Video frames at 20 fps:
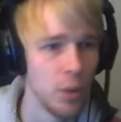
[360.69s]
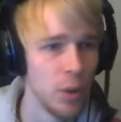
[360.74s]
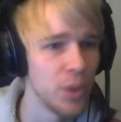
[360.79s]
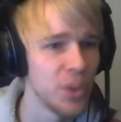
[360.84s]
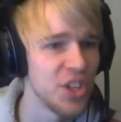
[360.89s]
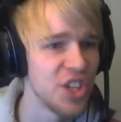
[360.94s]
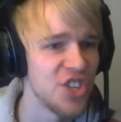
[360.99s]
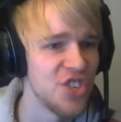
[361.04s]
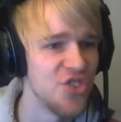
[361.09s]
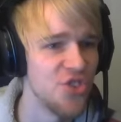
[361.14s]
We
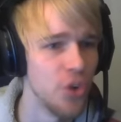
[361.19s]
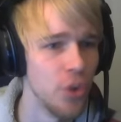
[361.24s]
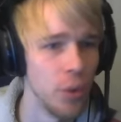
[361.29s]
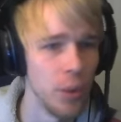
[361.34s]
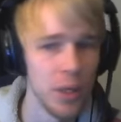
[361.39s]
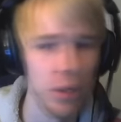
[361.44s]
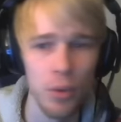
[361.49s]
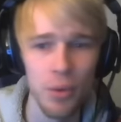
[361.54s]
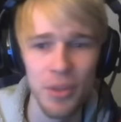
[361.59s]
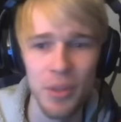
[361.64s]
with the
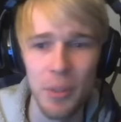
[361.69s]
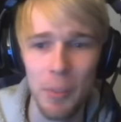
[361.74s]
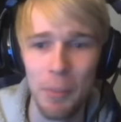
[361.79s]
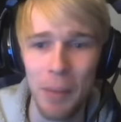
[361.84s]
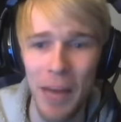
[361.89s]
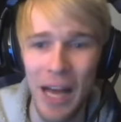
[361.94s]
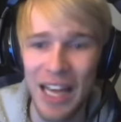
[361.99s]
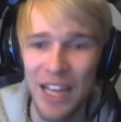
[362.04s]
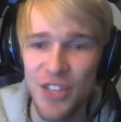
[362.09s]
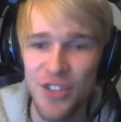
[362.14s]
druid, we with the
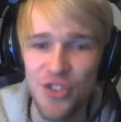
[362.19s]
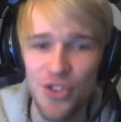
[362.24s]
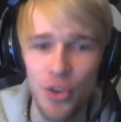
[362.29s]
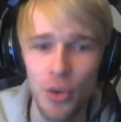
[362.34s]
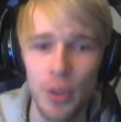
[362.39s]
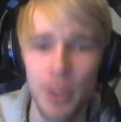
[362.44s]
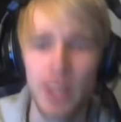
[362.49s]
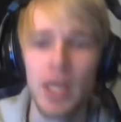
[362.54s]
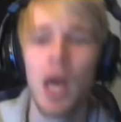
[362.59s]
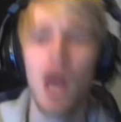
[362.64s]
balance
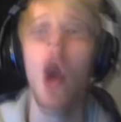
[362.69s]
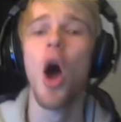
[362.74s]
druid.